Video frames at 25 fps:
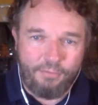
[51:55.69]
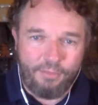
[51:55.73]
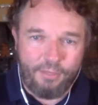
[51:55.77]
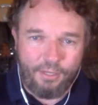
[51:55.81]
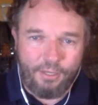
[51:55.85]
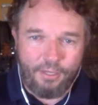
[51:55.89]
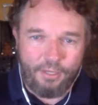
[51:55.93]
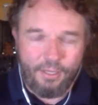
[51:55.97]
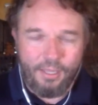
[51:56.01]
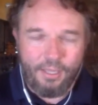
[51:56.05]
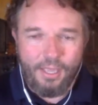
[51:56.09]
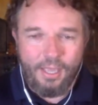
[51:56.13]

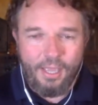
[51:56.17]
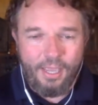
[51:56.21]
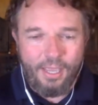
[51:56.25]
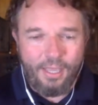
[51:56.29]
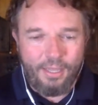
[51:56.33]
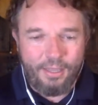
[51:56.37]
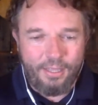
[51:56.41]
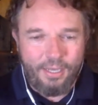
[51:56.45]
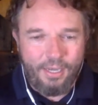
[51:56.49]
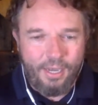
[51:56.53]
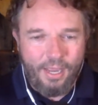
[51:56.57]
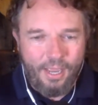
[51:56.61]
the
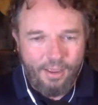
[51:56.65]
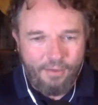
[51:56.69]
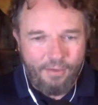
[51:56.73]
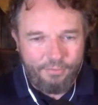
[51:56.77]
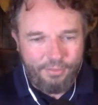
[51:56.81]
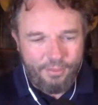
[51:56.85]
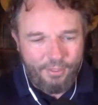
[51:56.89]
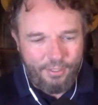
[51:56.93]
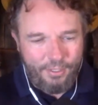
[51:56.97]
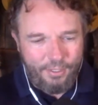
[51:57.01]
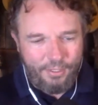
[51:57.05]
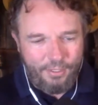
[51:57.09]
and then
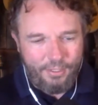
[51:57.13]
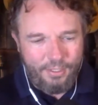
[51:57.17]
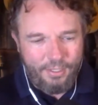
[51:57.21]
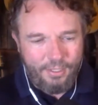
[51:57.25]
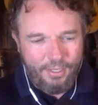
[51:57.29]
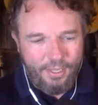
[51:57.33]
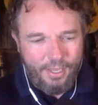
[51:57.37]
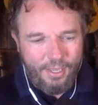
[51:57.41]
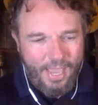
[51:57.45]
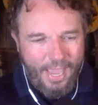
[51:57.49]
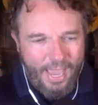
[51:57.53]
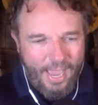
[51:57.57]
have the
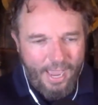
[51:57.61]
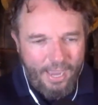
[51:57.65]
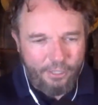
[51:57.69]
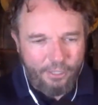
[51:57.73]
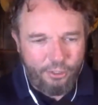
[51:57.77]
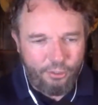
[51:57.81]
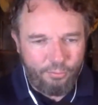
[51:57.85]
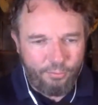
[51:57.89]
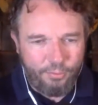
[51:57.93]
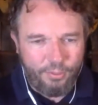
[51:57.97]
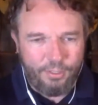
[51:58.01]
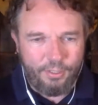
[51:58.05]

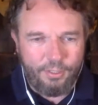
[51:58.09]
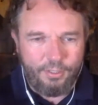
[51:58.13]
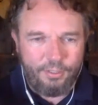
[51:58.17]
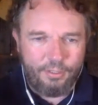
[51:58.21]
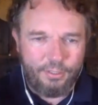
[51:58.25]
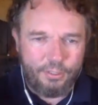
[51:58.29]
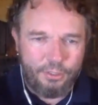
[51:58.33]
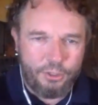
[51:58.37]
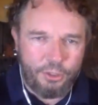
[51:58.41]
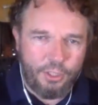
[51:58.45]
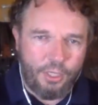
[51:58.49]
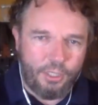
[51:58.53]
acumen and
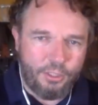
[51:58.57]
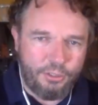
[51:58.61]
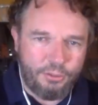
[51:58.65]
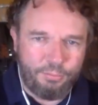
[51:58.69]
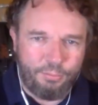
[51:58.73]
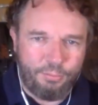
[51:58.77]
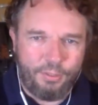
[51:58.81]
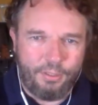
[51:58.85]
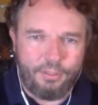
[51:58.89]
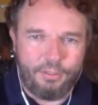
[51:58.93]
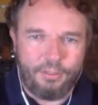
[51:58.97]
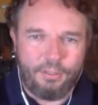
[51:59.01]
the
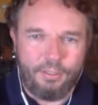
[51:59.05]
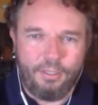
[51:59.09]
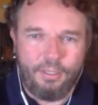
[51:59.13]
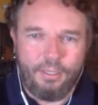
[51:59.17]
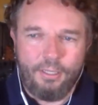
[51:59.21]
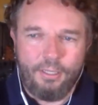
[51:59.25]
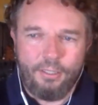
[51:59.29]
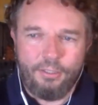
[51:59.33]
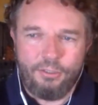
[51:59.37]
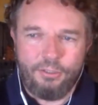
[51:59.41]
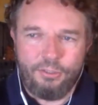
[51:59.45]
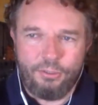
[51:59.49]
judgment
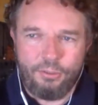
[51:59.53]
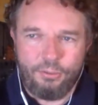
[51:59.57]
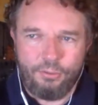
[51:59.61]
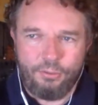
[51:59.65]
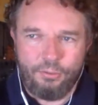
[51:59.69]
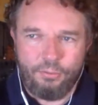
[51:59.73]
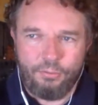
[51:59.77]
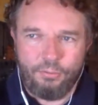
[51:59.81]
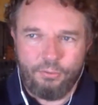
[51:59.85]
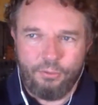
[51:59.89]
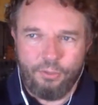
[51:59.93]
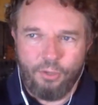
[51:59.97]

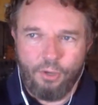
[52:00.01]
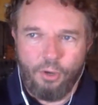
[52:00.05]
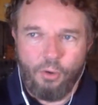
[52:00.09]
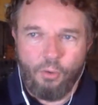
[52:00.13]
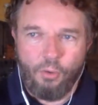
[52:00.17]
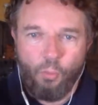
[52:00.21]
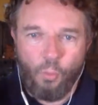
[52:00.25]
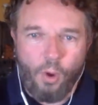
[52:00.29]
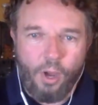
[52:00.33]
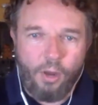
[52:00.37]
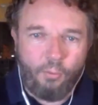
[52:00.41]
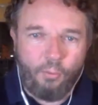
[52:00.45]
to know
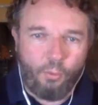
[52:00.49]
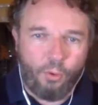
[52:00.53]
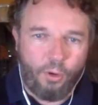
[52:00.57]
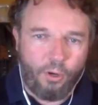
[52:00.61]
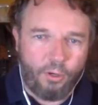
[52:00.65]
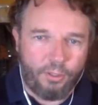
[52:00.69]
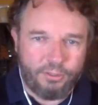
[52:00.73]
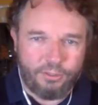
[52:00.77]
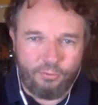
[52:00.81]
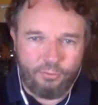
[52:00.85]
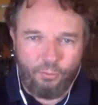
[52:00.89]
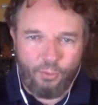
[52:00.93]
what
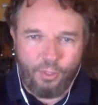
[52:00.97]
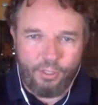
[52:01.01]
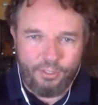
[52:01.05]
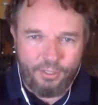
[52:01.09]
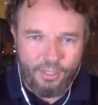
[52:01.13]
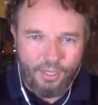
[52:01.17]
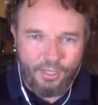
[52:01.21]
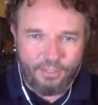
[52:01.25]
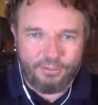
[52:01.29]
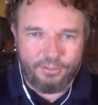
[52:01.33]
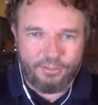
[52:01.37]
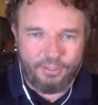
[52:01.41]
works and what
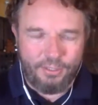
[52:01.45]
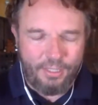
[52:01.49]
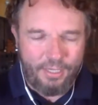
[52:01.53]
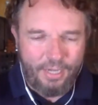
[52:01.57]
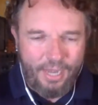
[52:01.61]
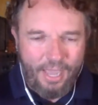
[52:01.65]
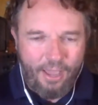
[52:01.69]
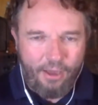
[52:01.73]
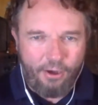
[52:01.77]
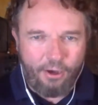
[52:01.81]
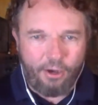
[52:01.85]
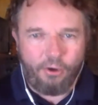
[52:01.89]
doesn't and
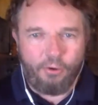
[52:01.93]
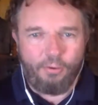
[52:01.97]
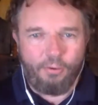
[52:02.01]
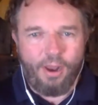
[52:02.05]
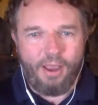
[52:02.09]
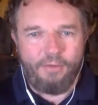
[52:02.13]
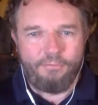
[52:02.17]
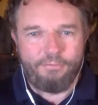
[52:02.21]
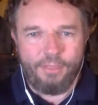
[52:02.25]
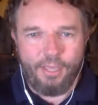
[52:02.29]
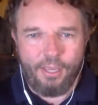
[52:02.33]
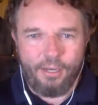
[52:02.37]
how to
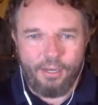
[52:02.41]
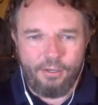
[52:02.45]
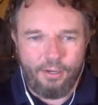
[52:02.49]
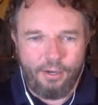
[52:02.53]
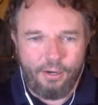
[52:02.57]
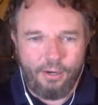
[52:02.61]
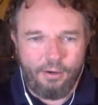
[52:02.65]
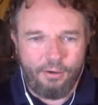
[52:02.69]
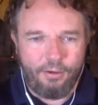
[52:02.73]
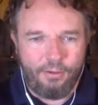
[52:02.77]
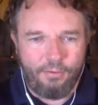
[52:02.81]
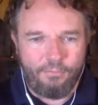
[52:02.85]
craft that
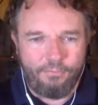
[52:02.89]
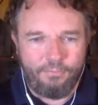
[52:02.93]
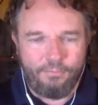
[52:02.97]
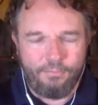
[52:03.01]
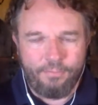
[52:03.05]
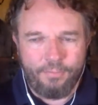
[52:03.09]
narrative